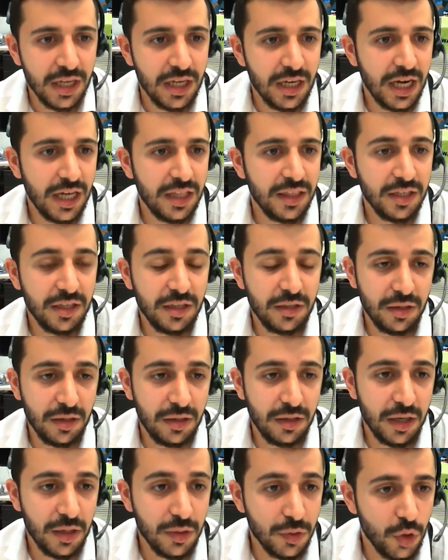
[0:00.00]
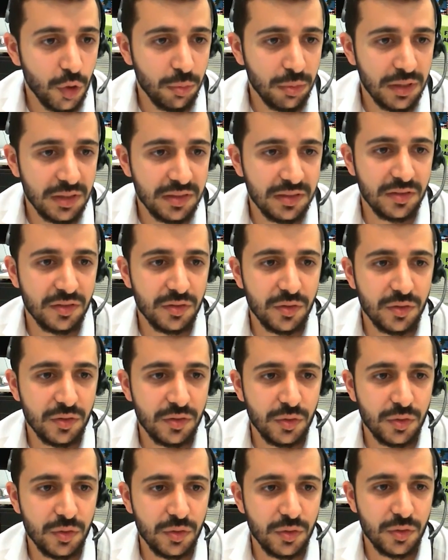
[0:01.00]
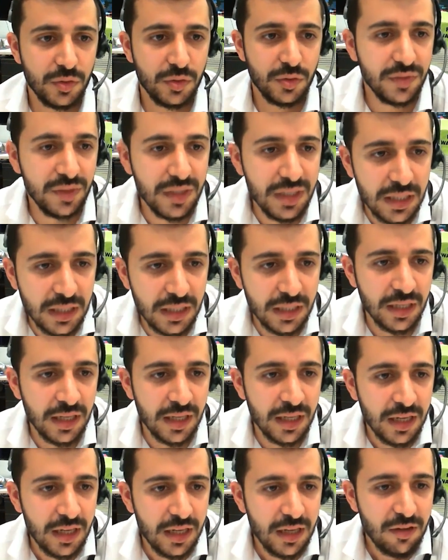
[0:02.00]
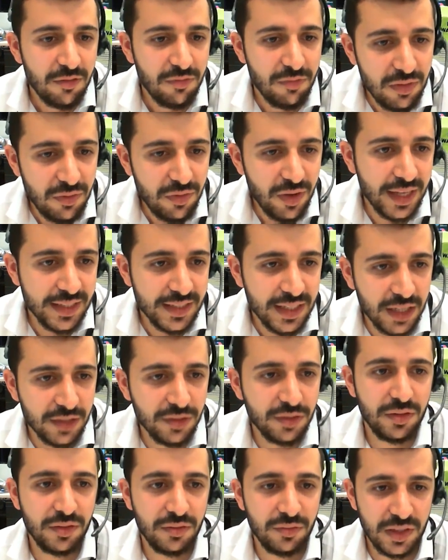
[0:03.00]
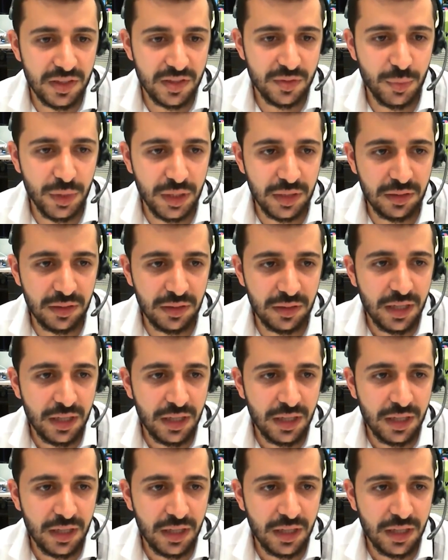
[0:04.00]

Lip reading: I think arguably since 2015, we've had underinvestment